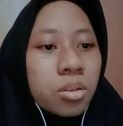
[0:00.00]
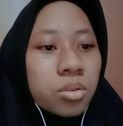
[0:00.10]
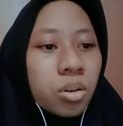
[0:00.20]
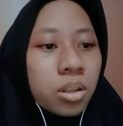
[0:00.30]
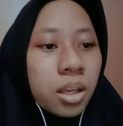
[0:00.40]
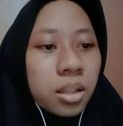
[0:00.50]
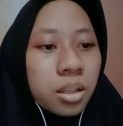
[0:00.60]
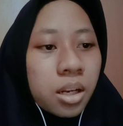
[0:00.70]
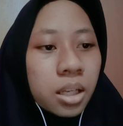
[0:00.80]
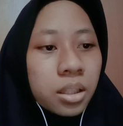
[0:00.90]
so
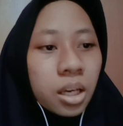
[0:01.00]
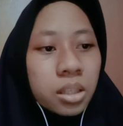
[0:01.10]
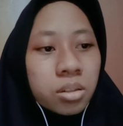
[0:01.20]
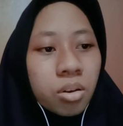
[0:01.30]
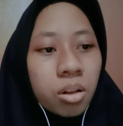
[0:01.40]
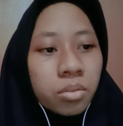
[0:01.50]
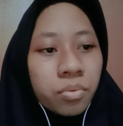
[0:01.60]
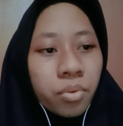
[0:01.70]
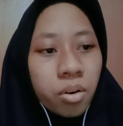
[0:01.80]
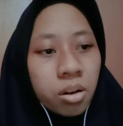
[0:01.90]
that the data is
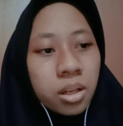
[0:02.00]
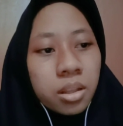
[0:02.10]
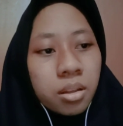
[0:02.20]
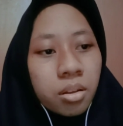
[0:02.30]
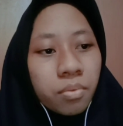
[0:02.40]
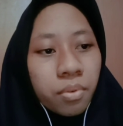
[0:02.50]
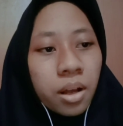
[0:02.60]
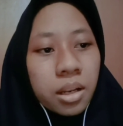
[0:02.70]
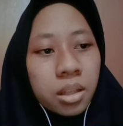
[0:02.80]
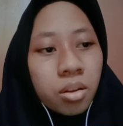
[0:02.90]
called
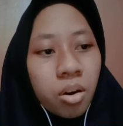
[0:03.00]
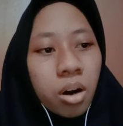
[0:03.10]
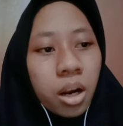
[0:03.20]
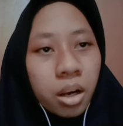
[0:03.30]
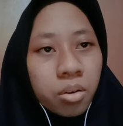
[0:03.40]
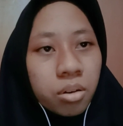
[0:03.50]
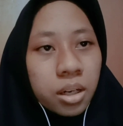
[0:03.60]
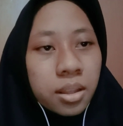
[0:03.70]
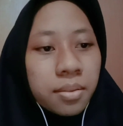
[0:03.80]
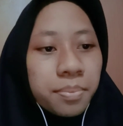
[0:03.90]
valid or
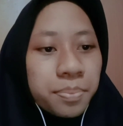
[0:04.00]
accurate.